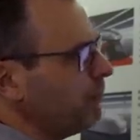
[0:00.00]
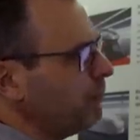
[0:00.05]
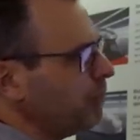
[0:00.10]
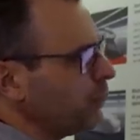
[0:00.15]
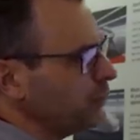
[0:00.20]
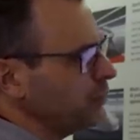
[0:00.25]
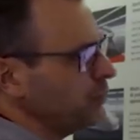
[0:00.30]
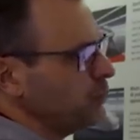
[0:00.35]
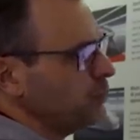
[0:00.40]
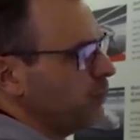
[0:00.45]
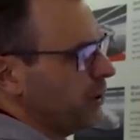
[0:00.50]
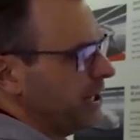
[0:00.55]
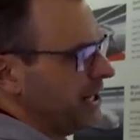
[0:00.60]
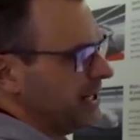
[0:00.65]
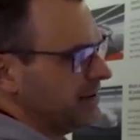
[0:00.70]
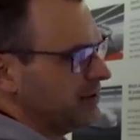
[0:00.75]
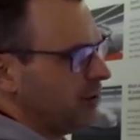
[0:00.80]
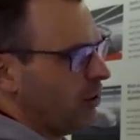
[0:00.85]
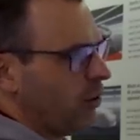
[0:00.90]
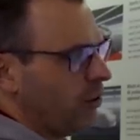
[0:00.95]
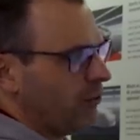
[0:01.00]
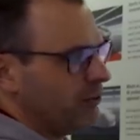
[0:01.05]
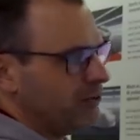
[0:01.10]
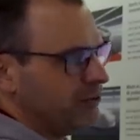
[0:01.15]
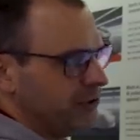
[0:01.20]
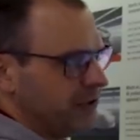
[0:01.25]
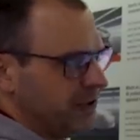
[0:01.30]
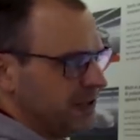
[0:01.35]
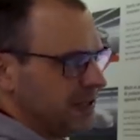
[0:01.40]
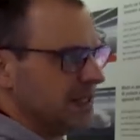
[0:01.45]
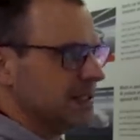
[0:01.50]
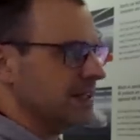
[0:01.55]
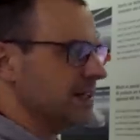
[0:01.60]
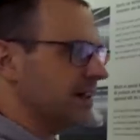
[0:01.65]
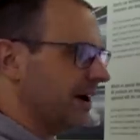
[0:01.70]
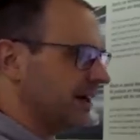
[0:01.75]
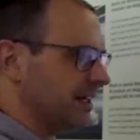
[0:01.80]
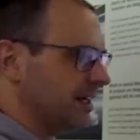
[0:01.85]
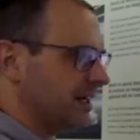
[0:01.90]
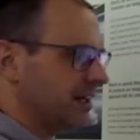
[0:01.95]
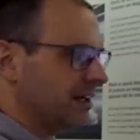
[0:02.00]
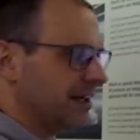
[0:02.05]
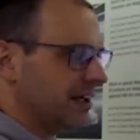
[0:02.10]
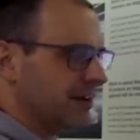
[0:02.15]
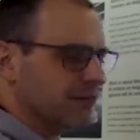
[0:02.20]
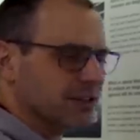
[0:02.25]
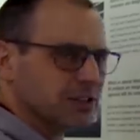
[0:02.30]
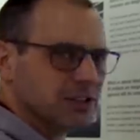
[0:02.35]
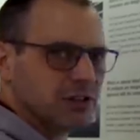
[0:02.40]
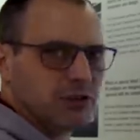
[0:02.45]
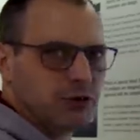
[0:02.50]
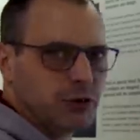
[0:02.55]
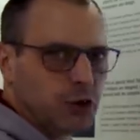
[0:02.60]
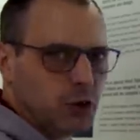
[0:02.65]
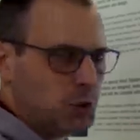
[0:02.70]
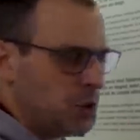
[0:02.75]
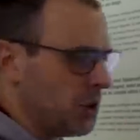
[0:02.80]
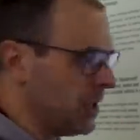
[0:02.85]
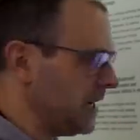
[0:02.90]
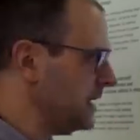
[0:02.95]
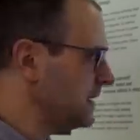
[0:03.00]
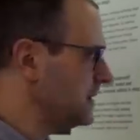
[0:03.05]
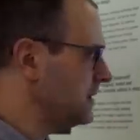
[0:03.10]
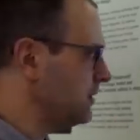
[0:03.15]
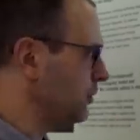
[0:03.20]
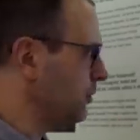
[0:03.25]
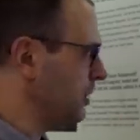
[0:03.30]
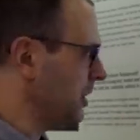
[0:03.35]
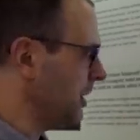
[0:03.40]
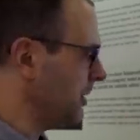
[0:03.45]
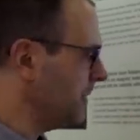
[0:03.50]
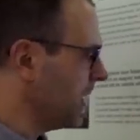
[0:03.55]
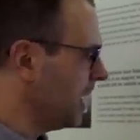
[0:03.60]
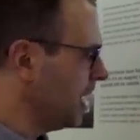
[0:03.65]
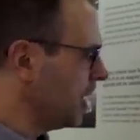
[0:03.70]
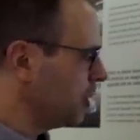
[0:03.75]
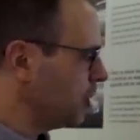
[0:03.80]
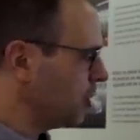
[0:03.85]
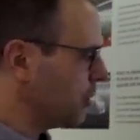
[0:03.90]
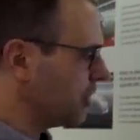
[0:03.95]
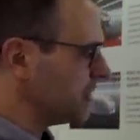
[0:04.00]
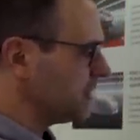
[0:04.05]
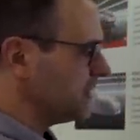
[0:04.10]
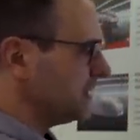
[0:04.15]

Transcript: body weight of the 911s through history, you can